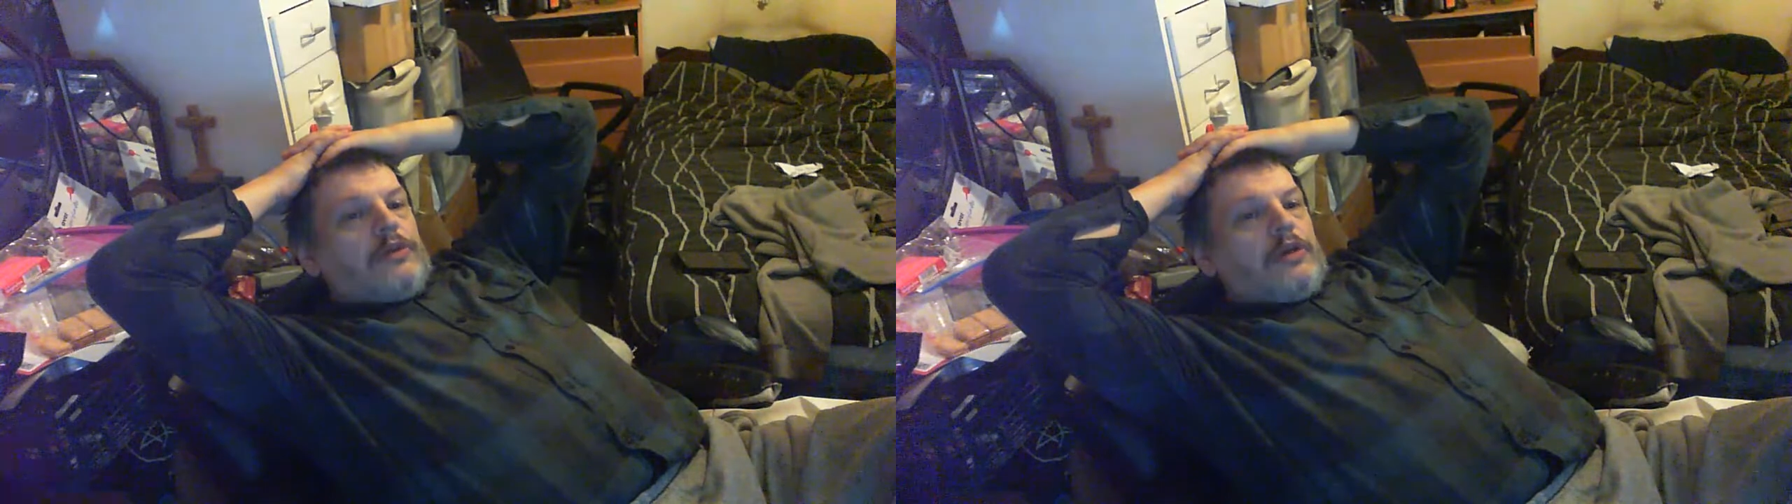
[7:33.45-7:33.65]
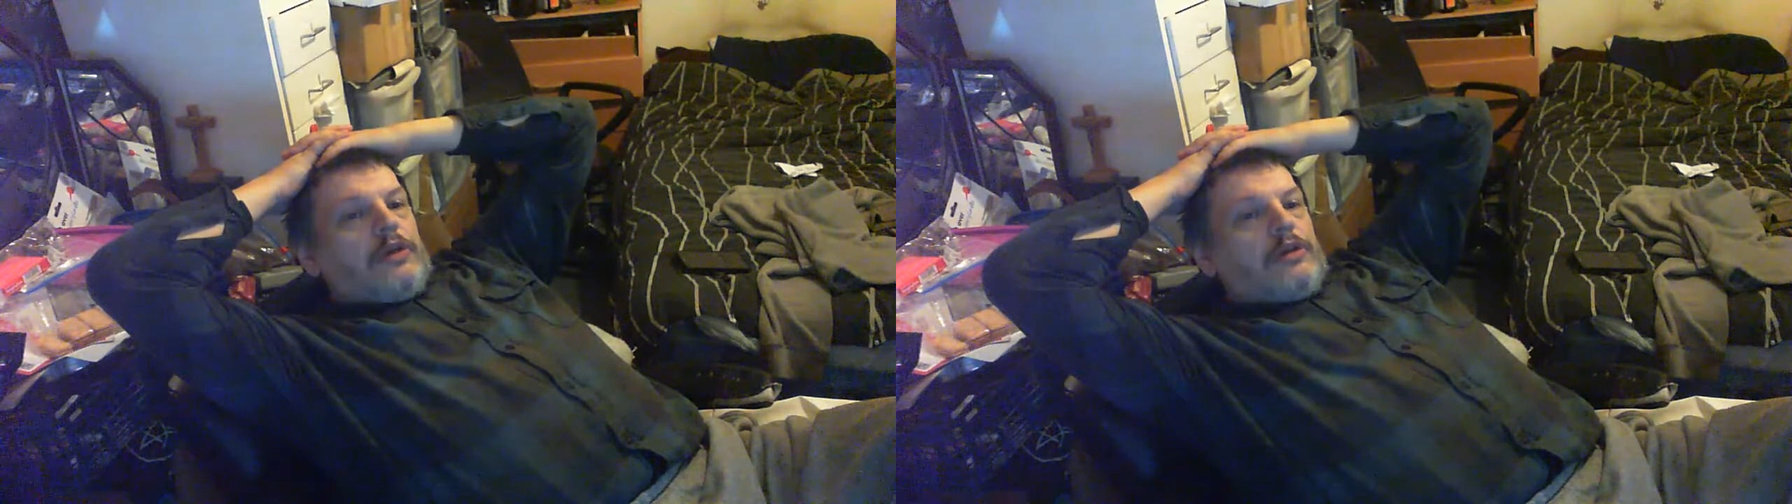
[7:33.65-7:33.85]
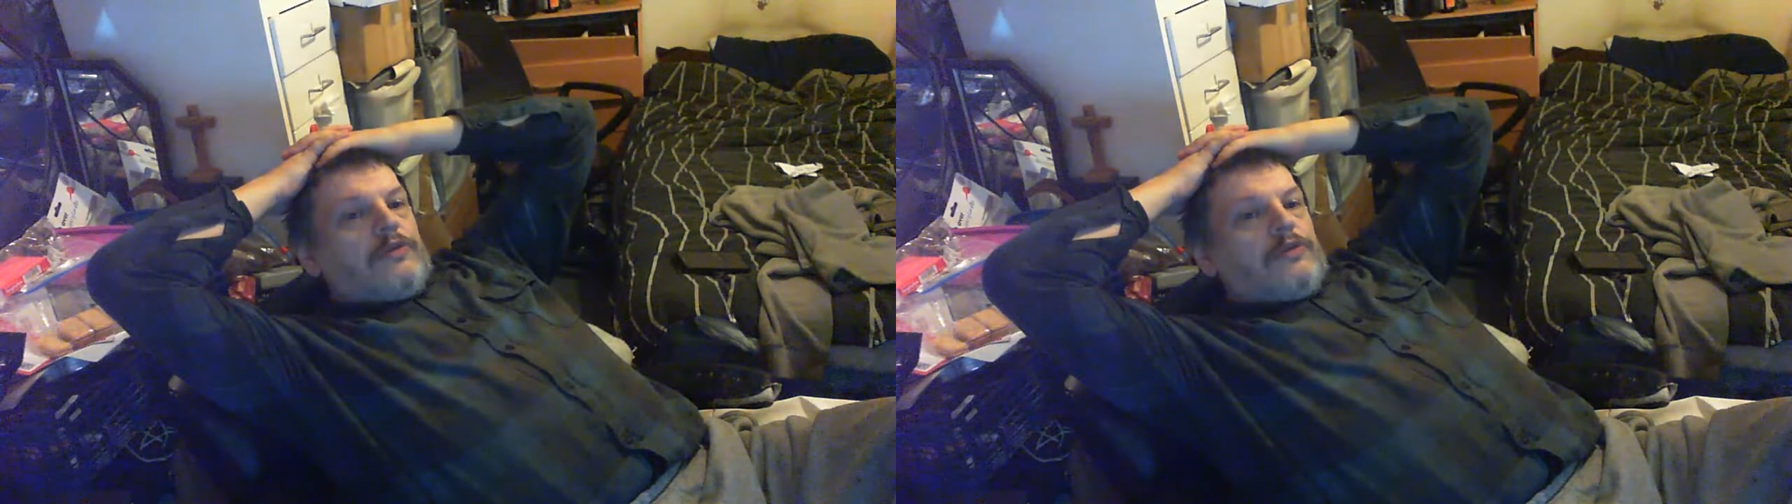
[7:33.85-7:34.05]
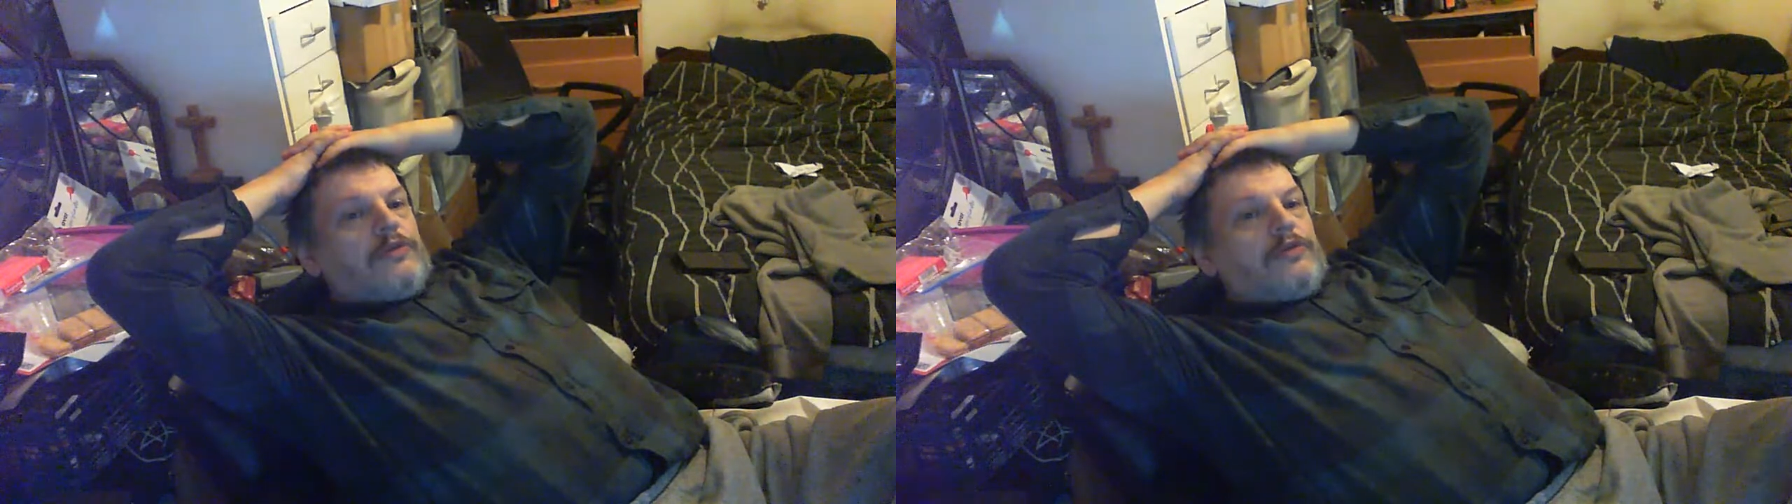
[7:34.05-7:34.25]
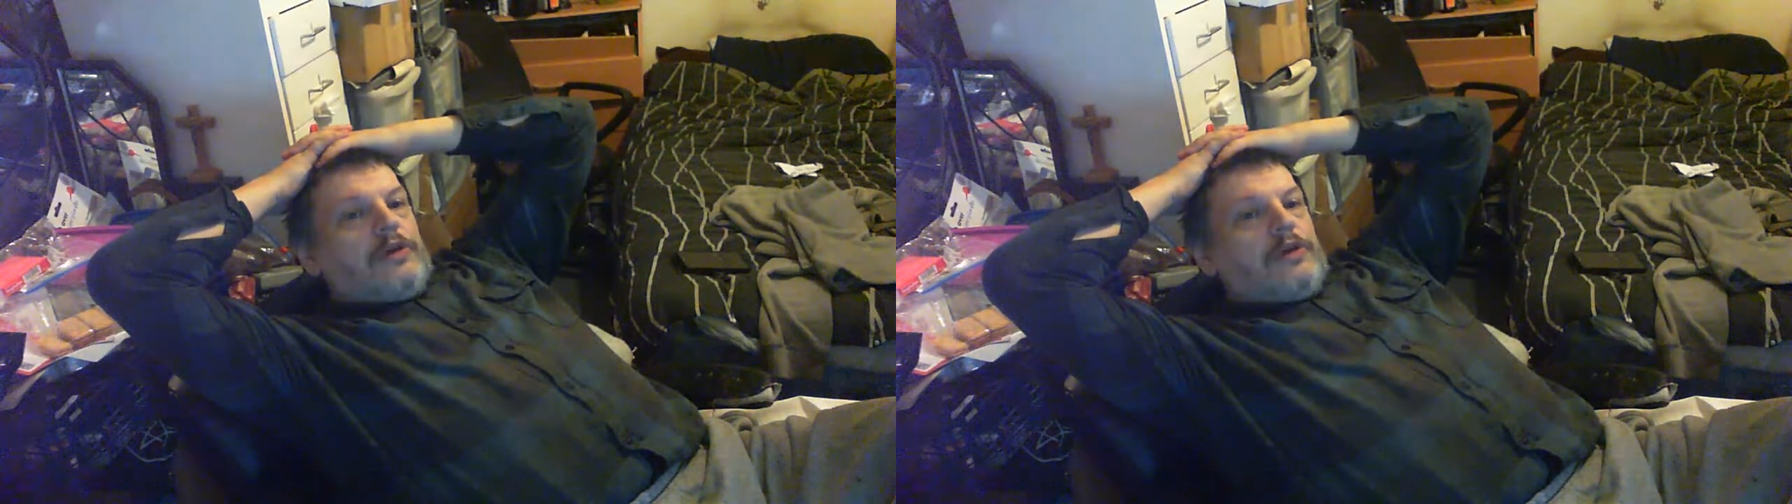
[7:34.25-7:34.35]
and they've used